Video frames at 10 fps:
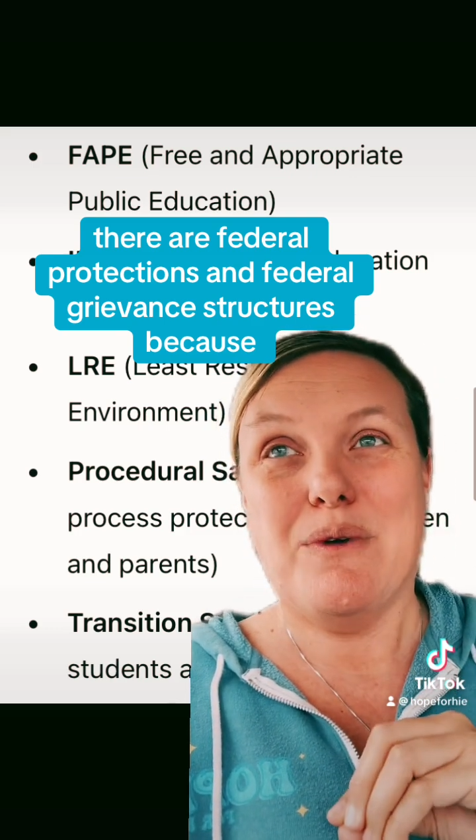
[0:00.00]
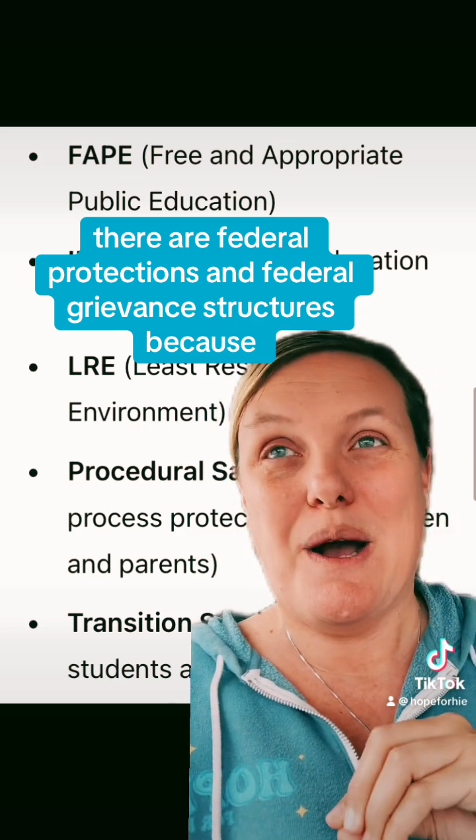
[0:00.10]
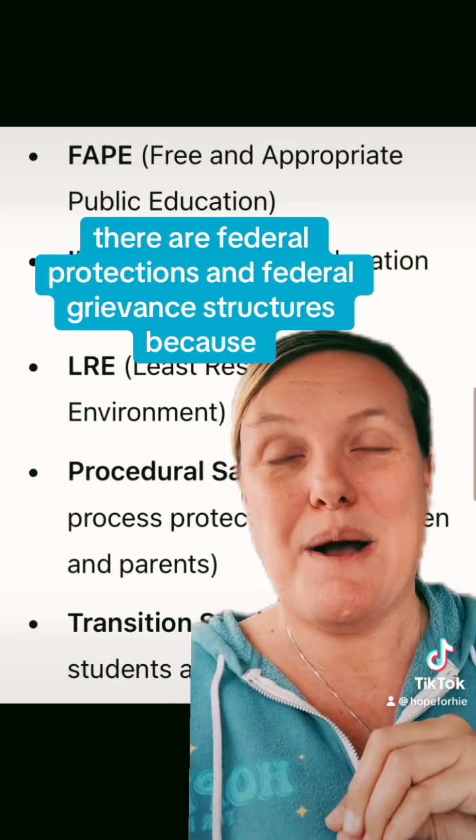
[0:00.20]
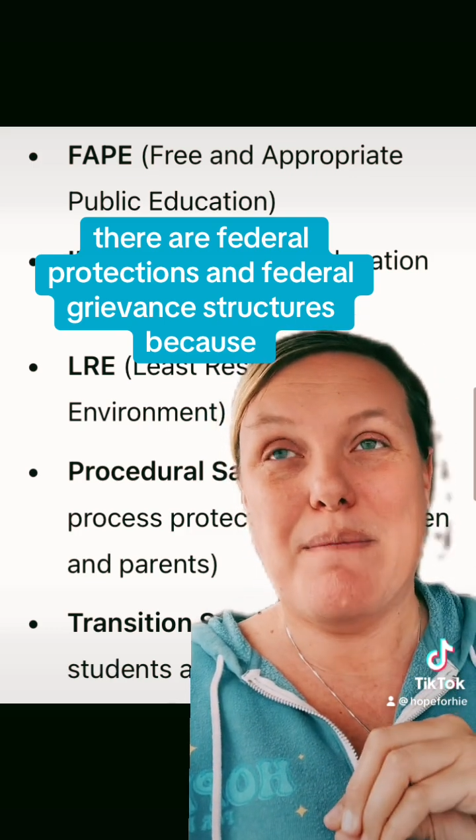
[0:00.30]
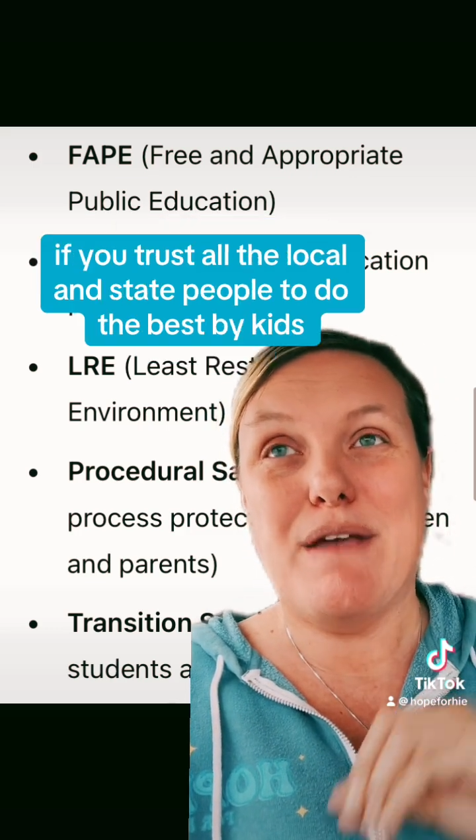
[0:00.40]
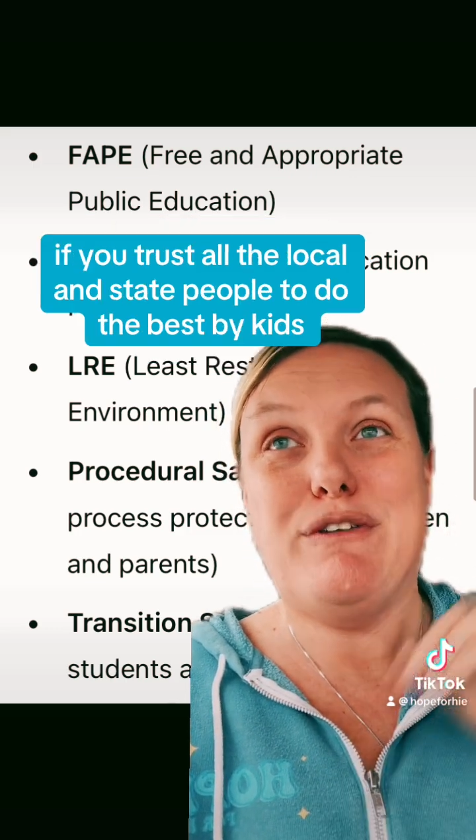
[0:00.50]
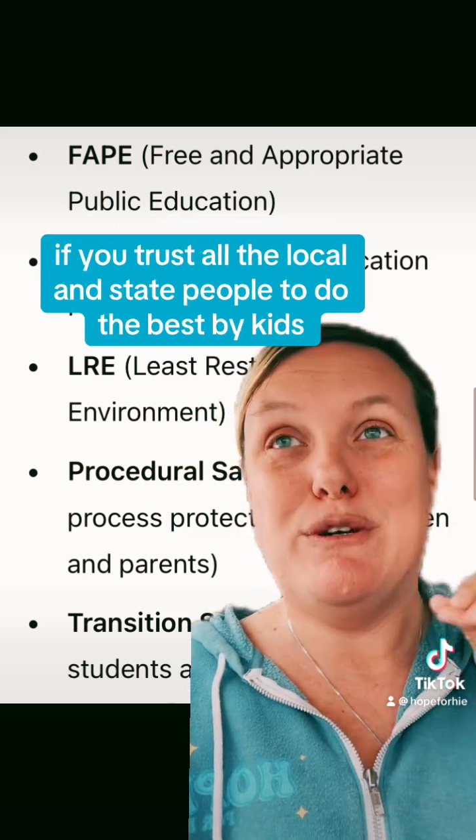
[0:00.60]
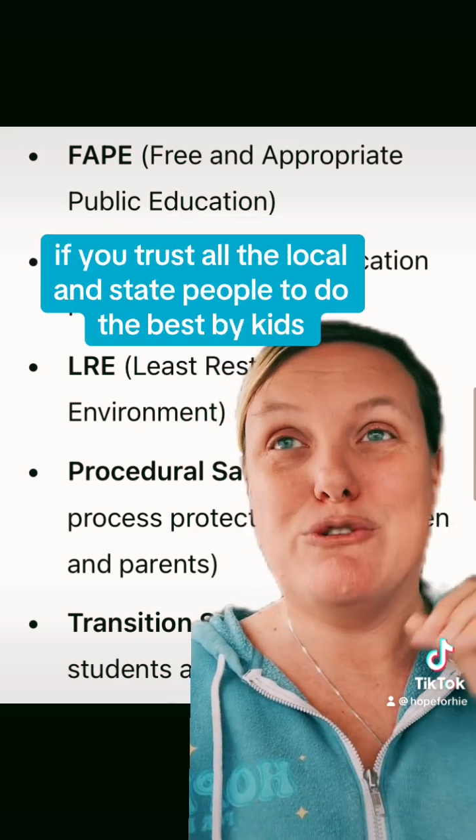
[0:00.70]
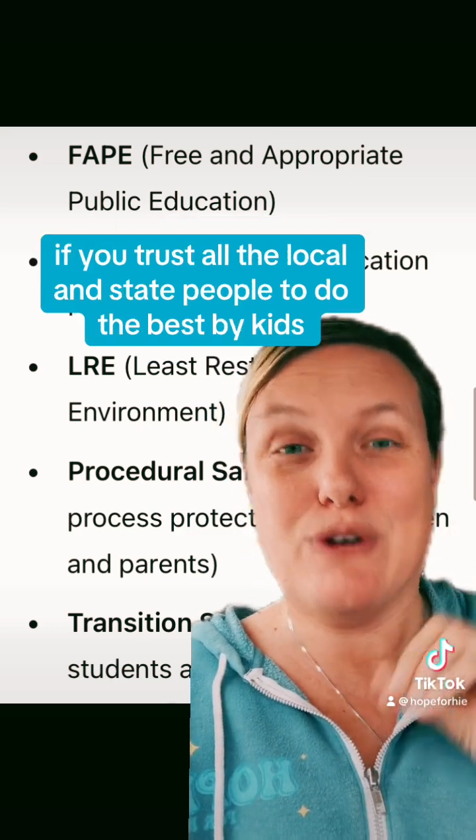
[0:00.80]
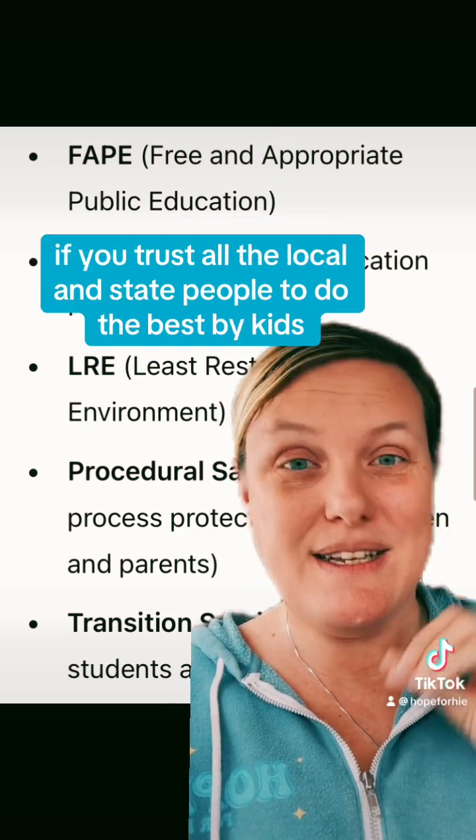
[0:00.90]
if
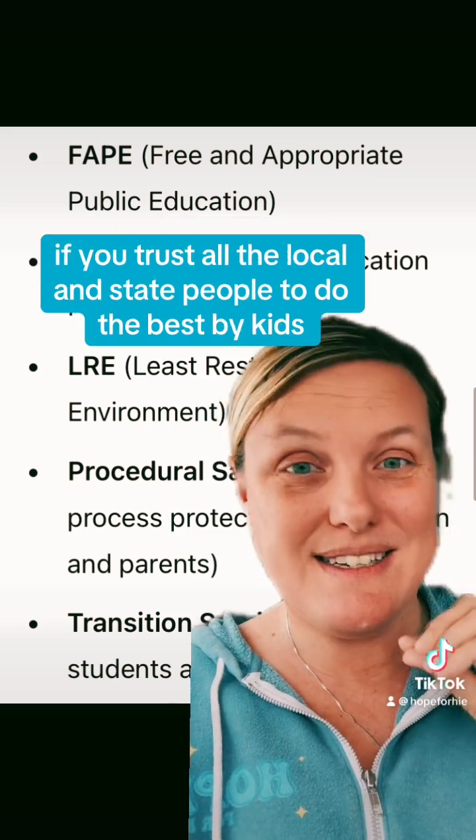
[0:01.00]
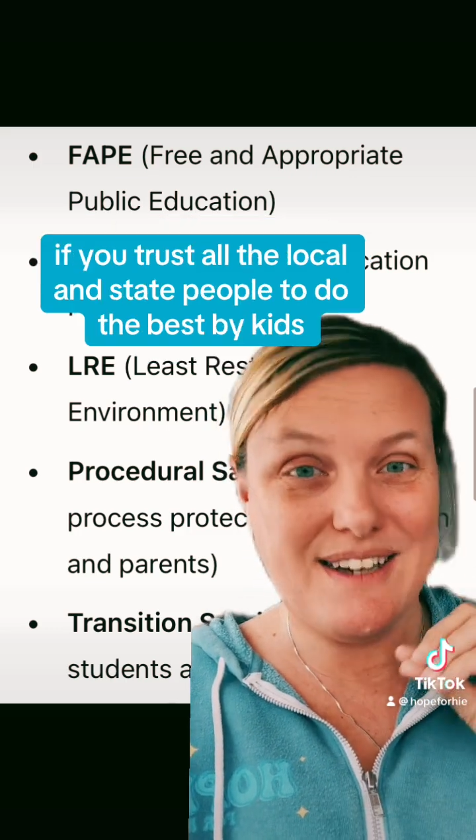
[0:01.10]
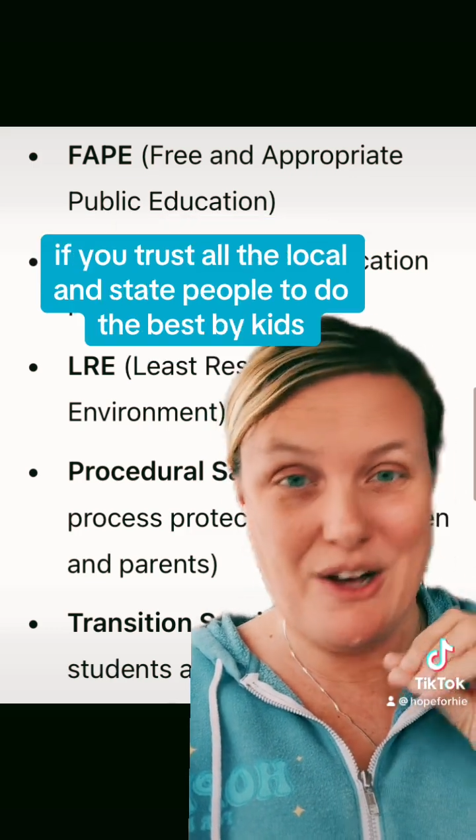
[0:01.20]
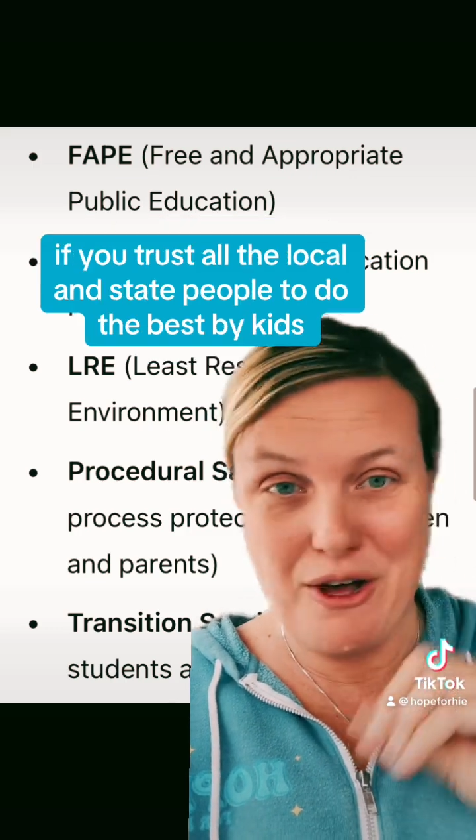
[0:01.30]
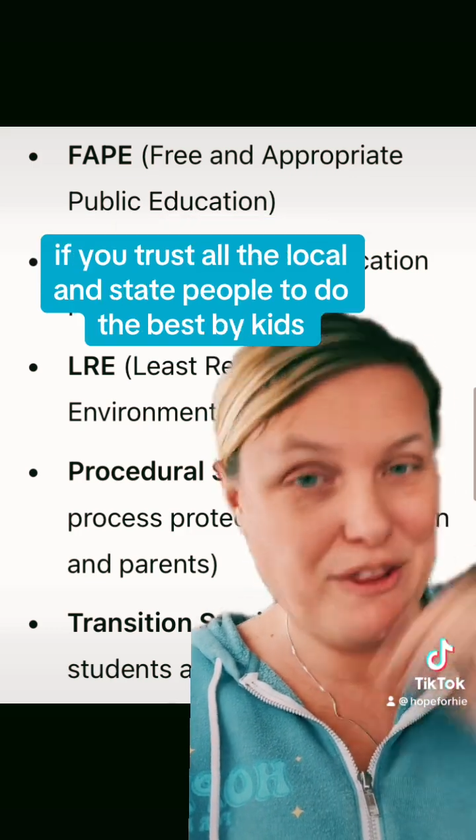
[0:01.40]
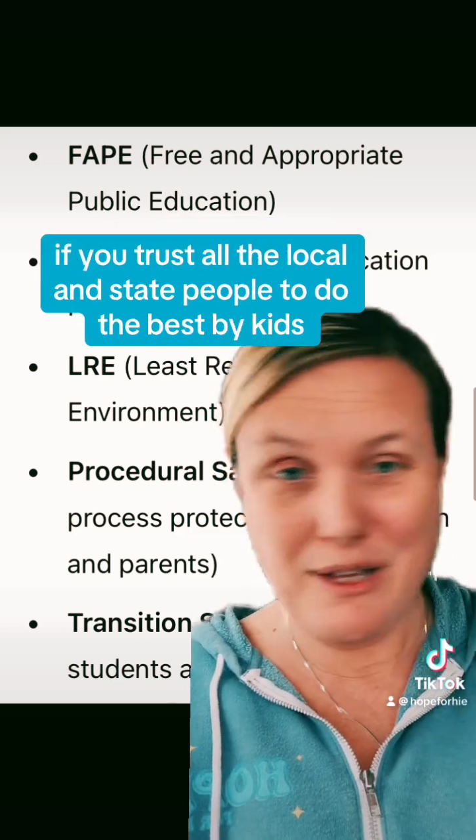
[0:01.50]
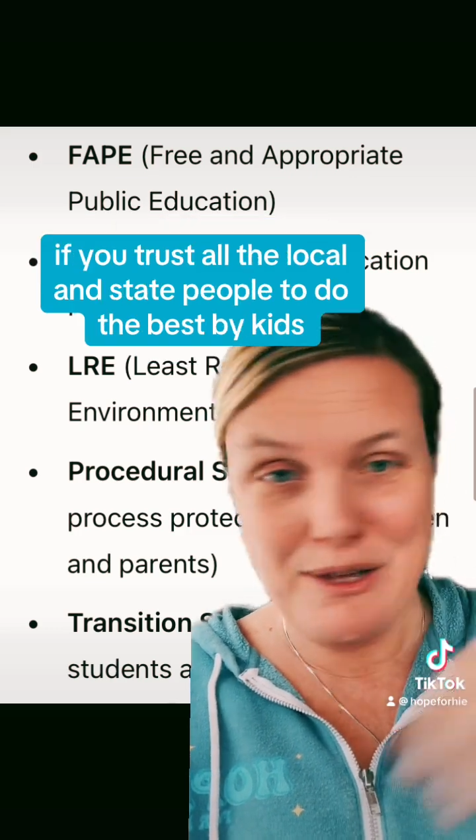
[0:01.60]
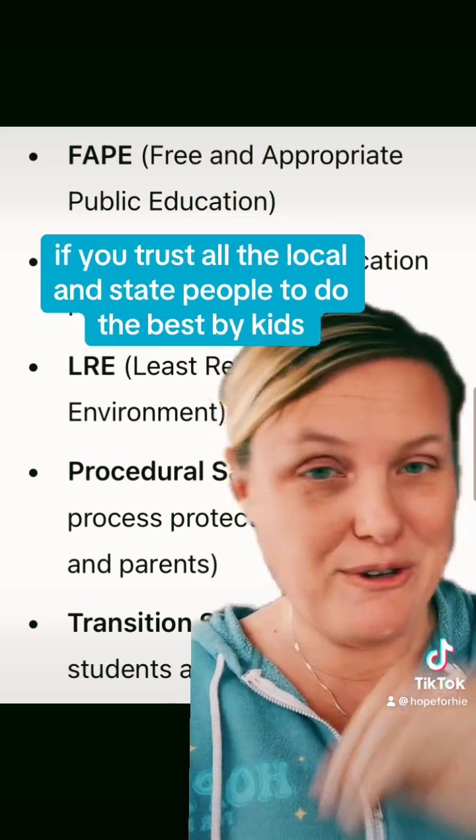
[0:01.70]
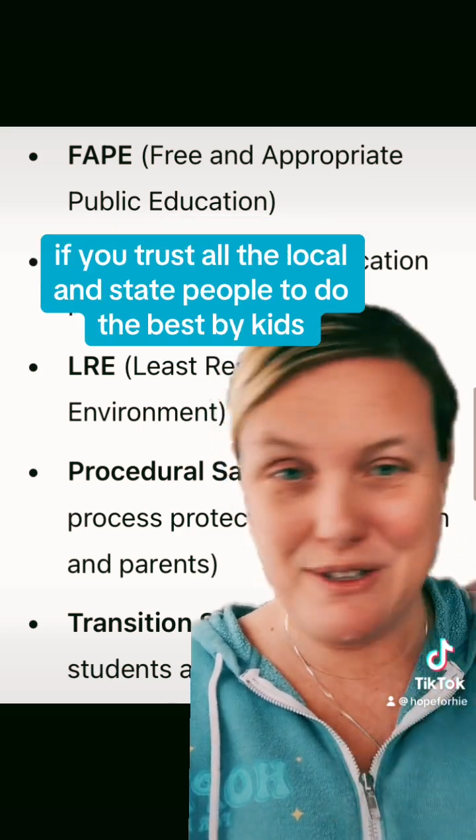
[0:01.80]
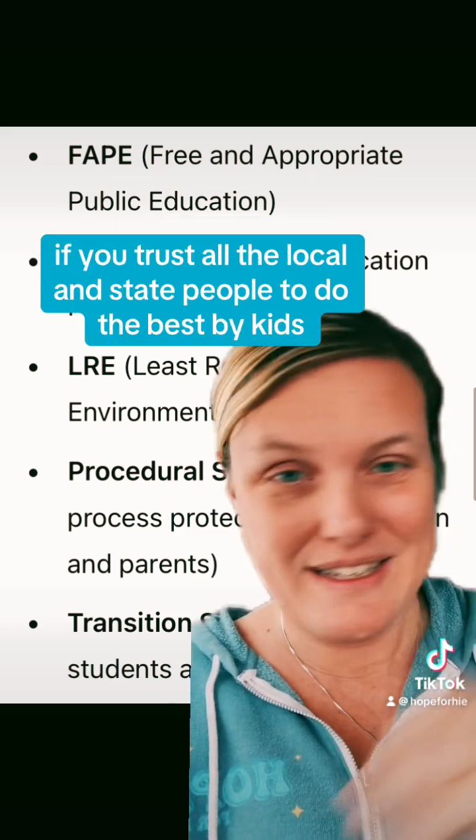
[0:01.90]
you trust all the
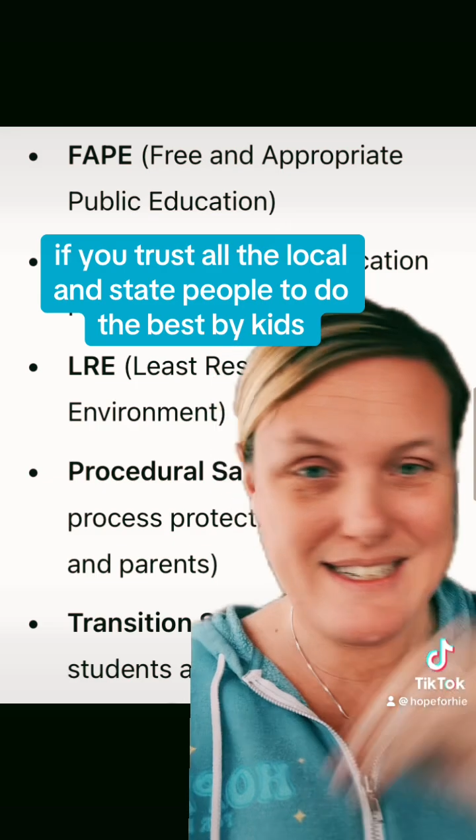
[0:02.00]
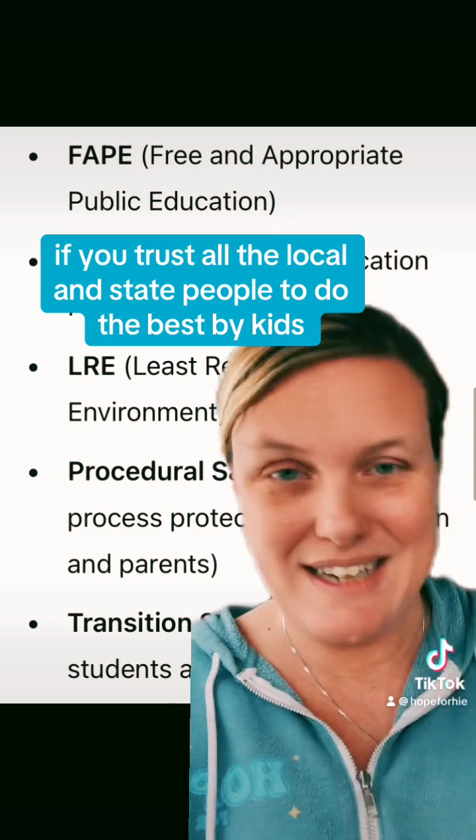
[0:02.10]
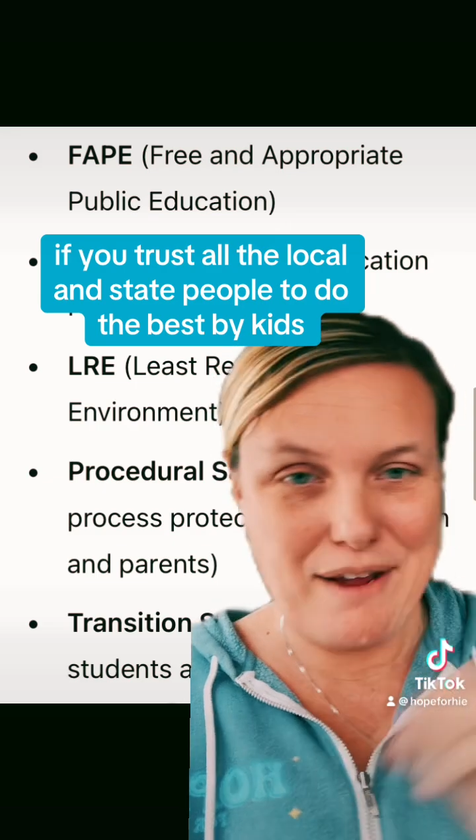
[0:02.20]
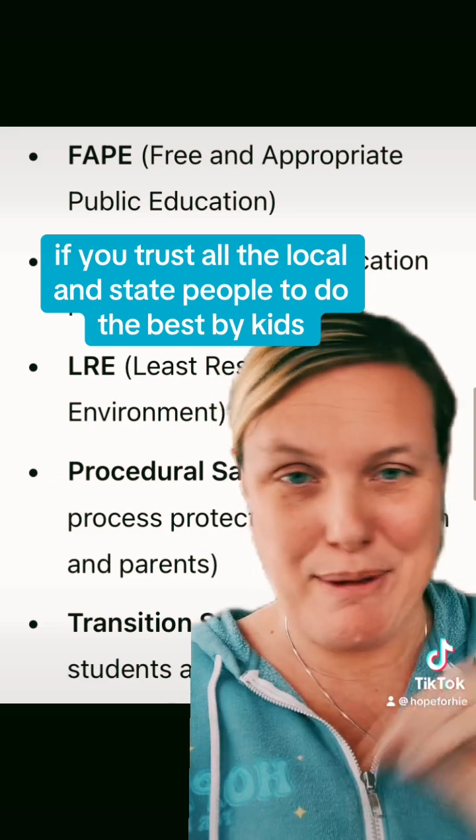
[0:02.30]
local and state